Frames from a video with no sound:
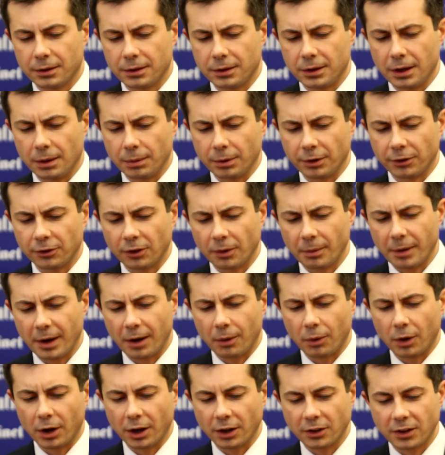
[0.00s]
that we
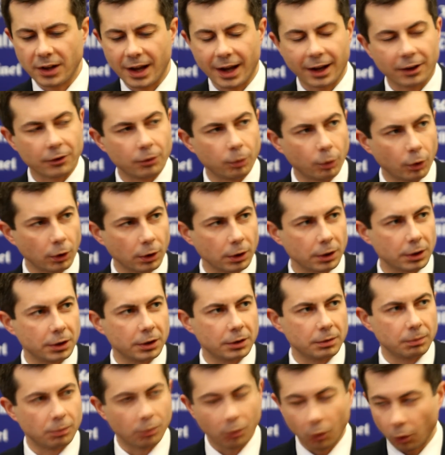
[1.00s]
somehow want to tax
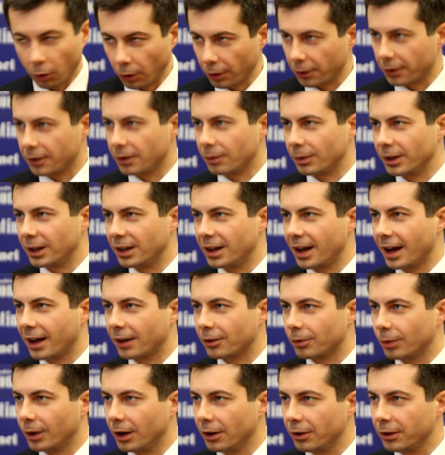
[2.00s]
work more than we
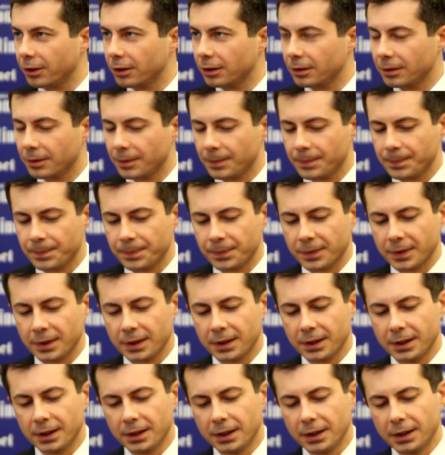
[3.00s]
tax wealth.
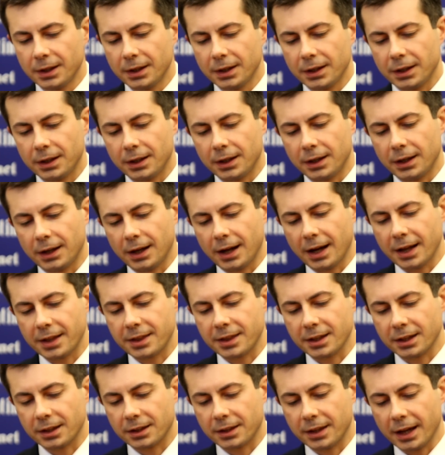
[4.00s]
I
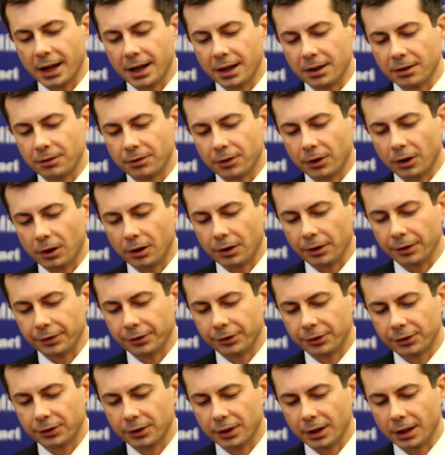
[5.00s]
think that
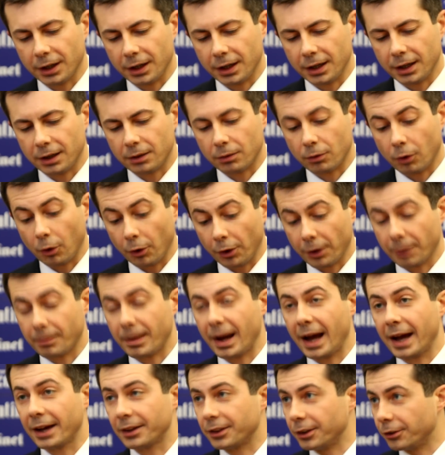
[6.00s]
involves rolling
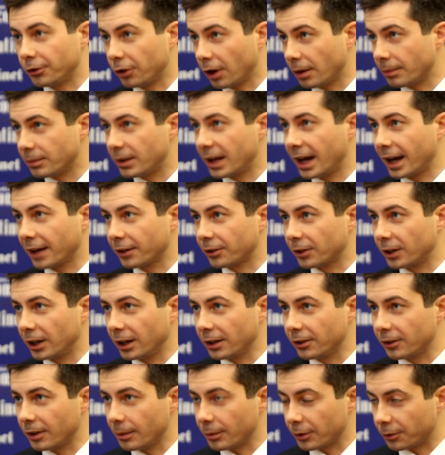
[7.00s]
back the Trump tax
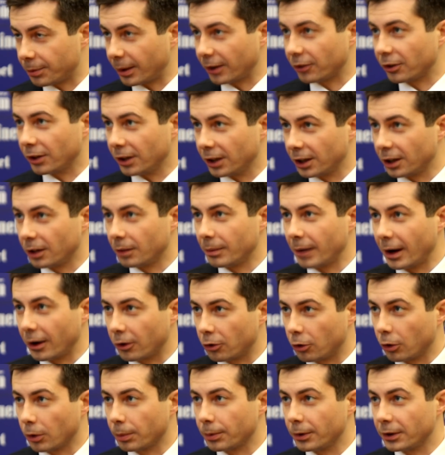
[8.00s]
cuts. I'm especially thinking
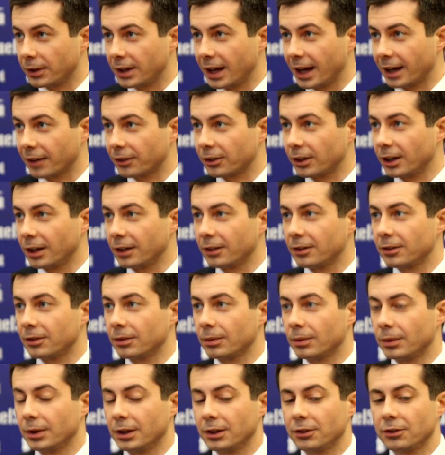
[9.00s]
about corporate tax cuts,
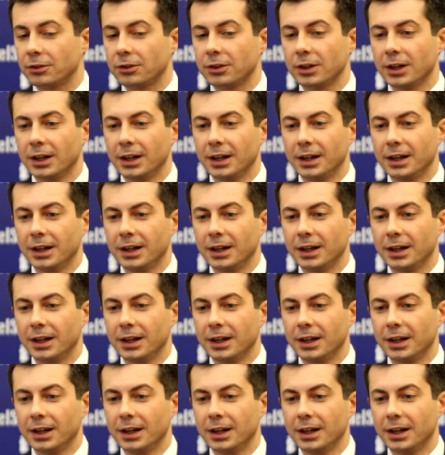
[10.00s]
which